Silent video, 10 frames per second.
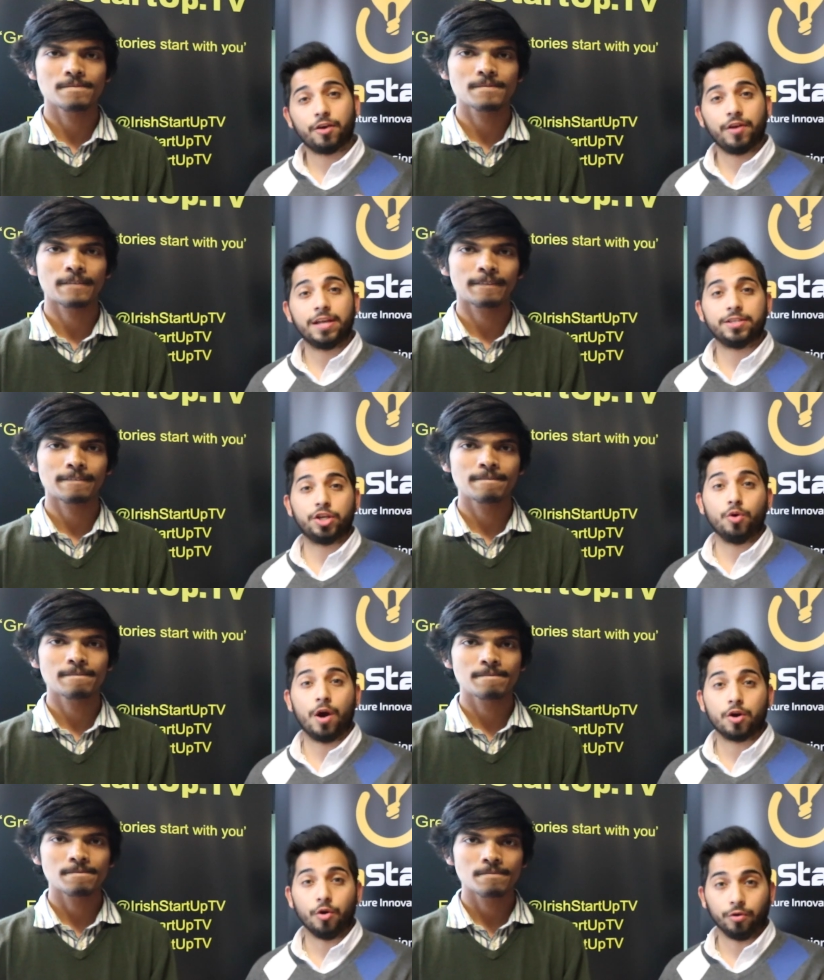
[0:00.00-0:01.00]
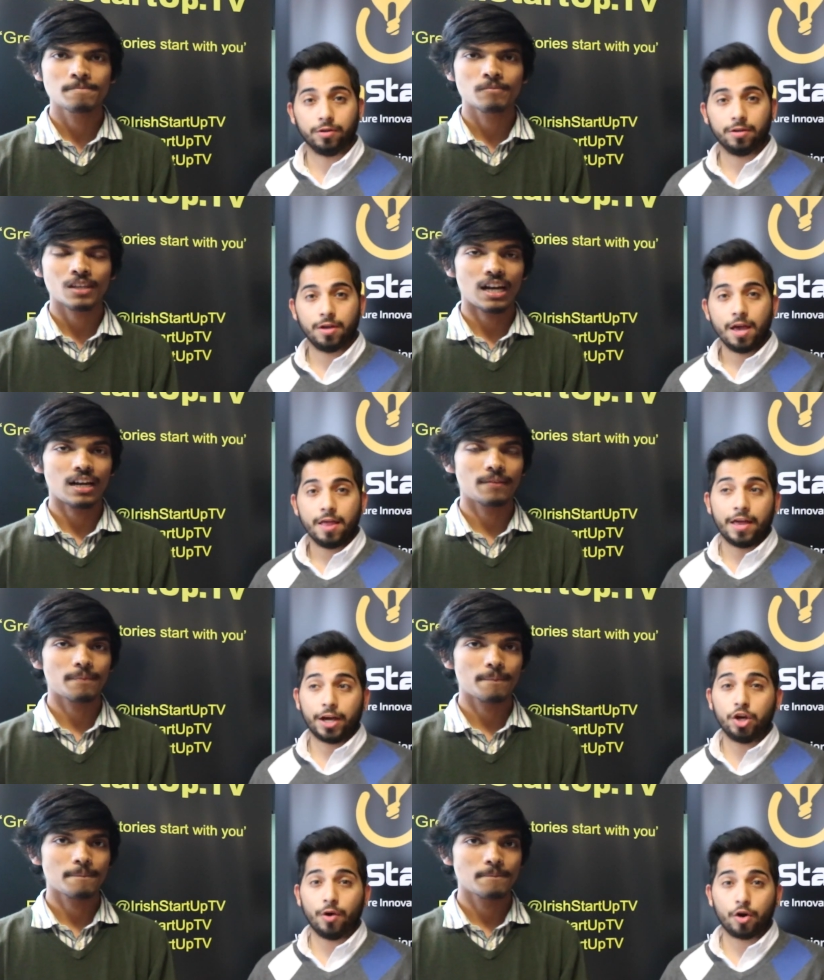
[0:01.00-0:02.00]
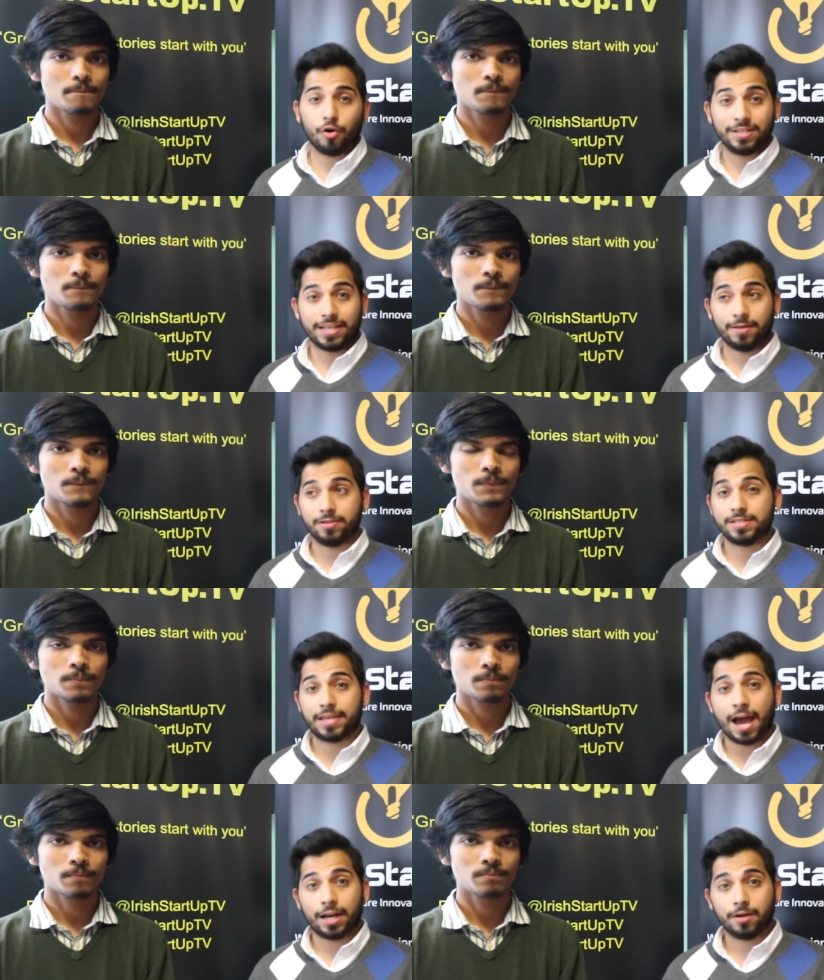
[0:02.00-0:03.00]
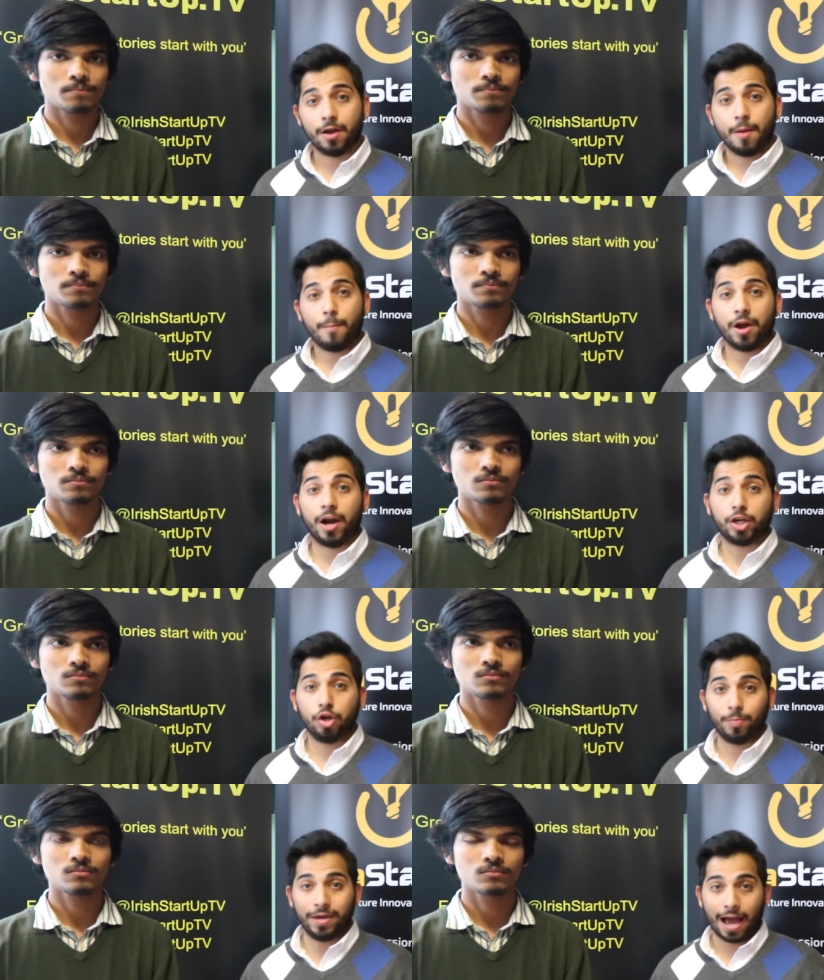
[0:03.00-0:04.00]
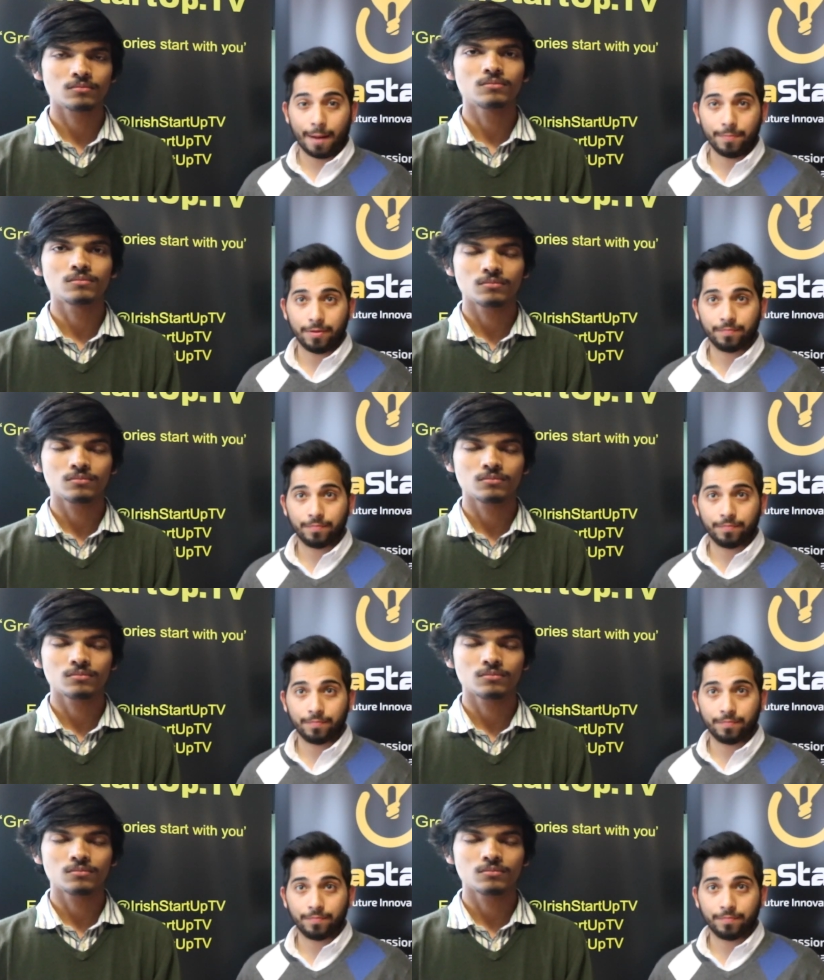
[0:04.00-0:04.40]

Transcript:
Speaker 1: it creates a QR code. That QR code is then scanned by our QP app